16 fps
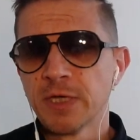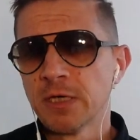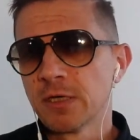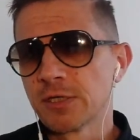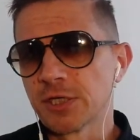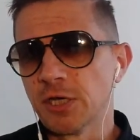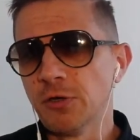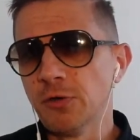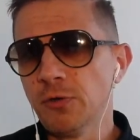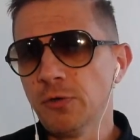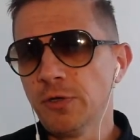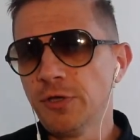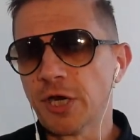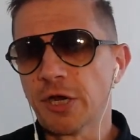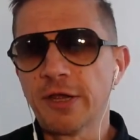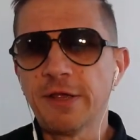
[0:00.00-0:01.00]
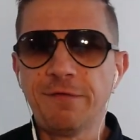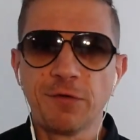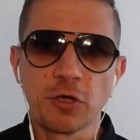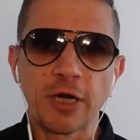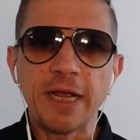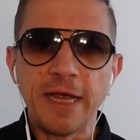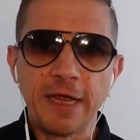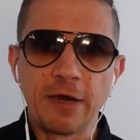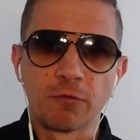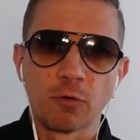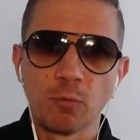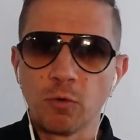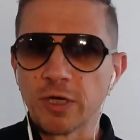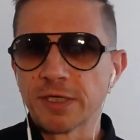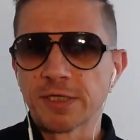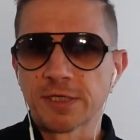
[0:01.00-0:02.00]
So, you know, if you've got to err on
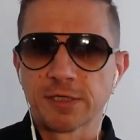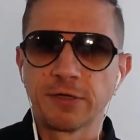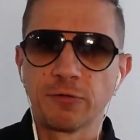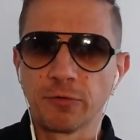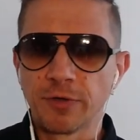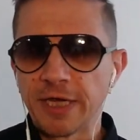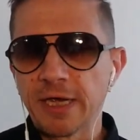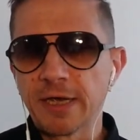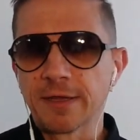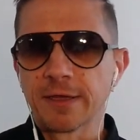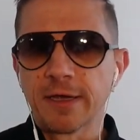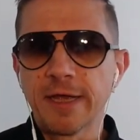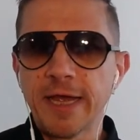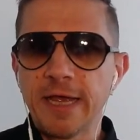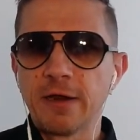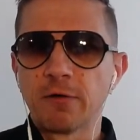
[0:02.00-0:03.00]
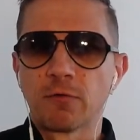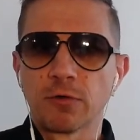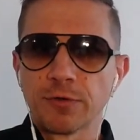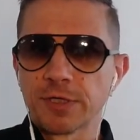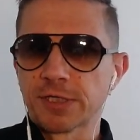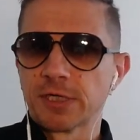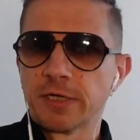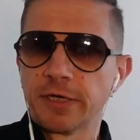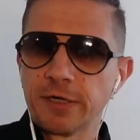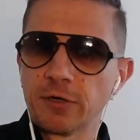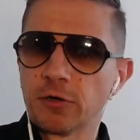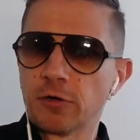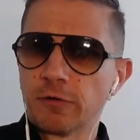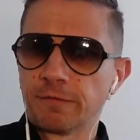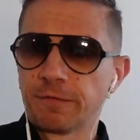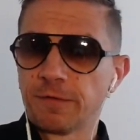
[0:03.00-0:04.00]
one side or the other, err on the side
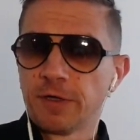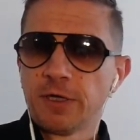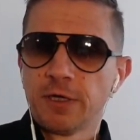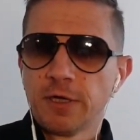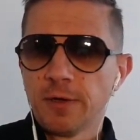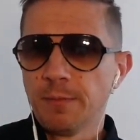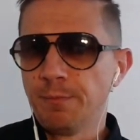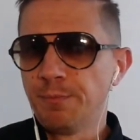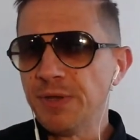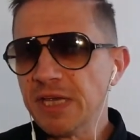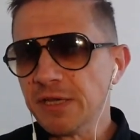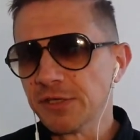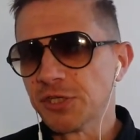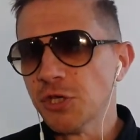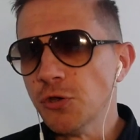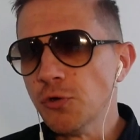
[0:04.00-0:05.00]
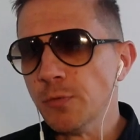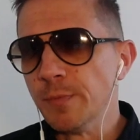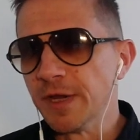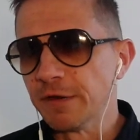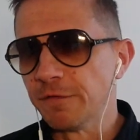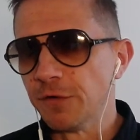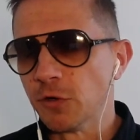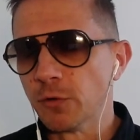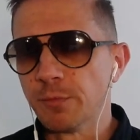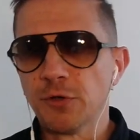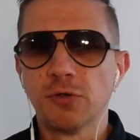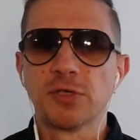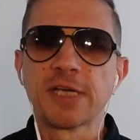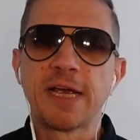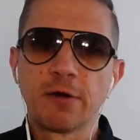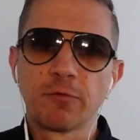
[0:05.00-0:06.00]
of being too big for your
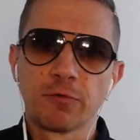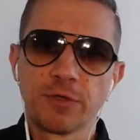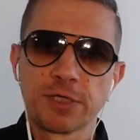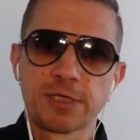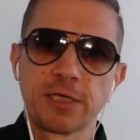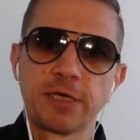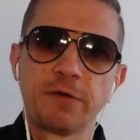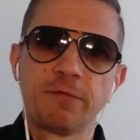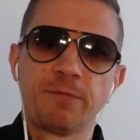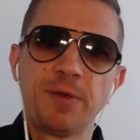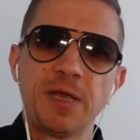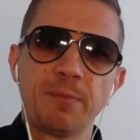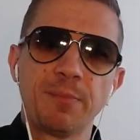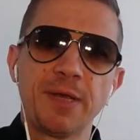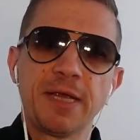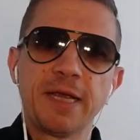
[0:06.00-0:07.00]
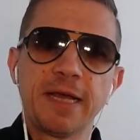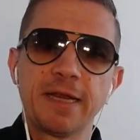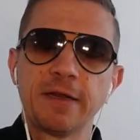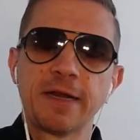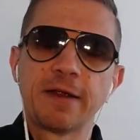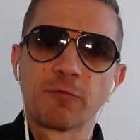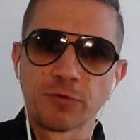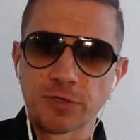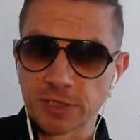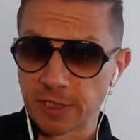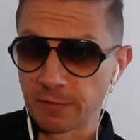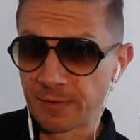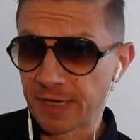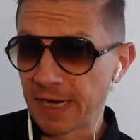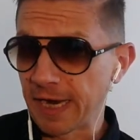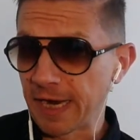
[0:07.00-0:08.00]
boots, err on the side of being big headed, err on the side of
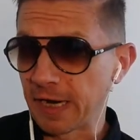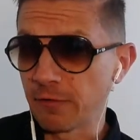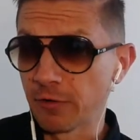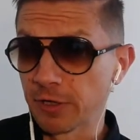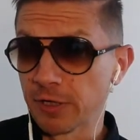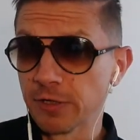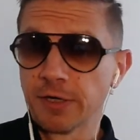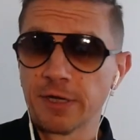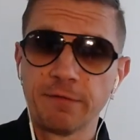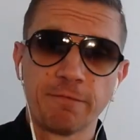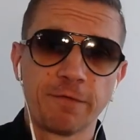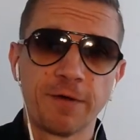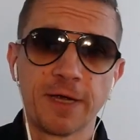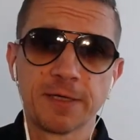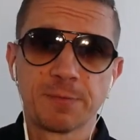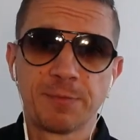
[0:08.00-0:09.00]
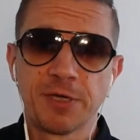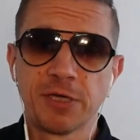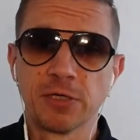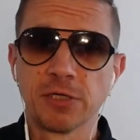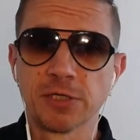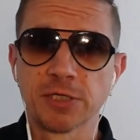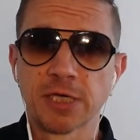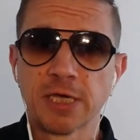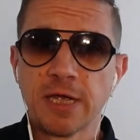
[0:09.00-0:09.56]
being arrogant, in fact, because